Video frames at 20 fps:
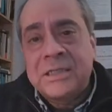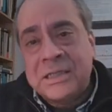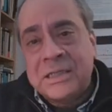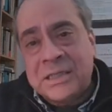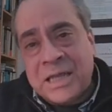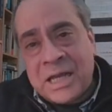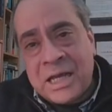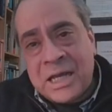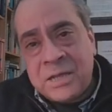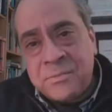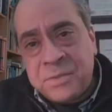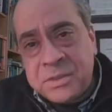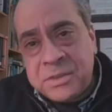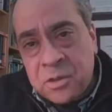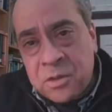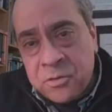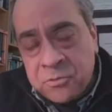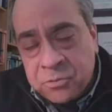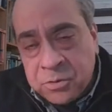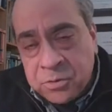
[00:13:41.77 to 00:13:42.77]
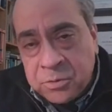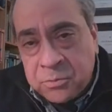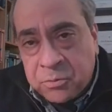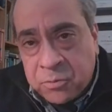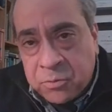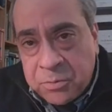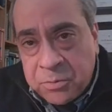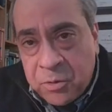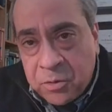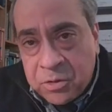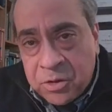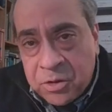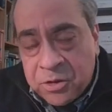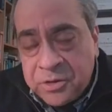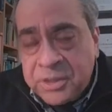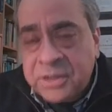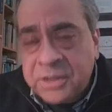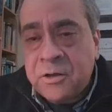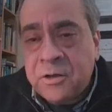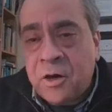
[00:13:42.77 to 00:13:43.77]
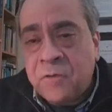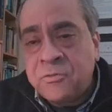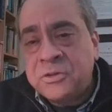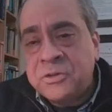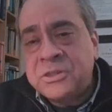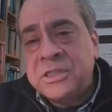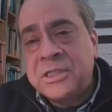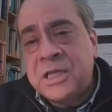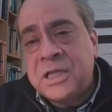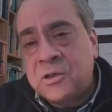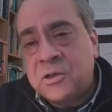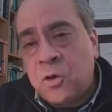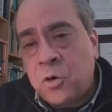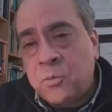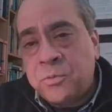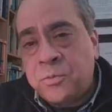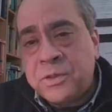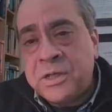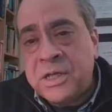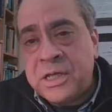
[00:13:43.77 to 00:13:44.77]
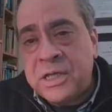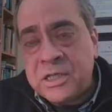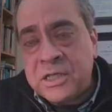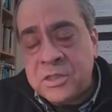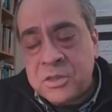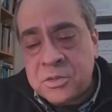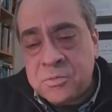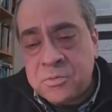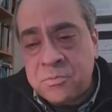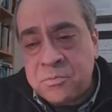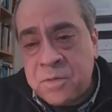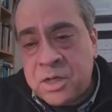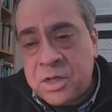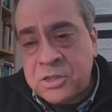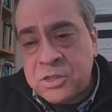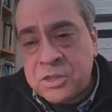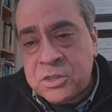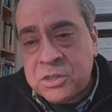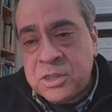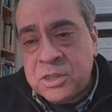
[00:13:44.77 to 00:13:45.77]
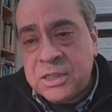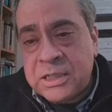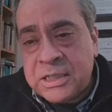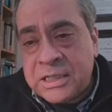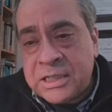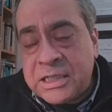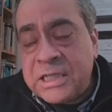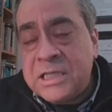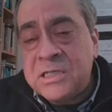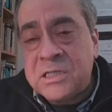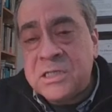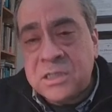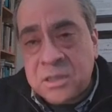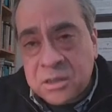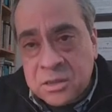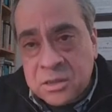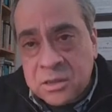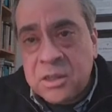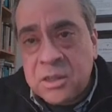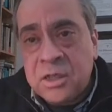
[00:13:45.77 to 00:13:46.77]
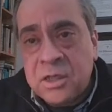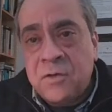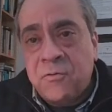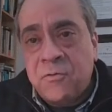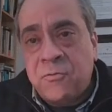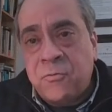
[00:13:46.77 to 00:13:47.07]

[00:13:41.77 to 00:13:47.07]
that can be done through remote learning, obviously that coping is much easier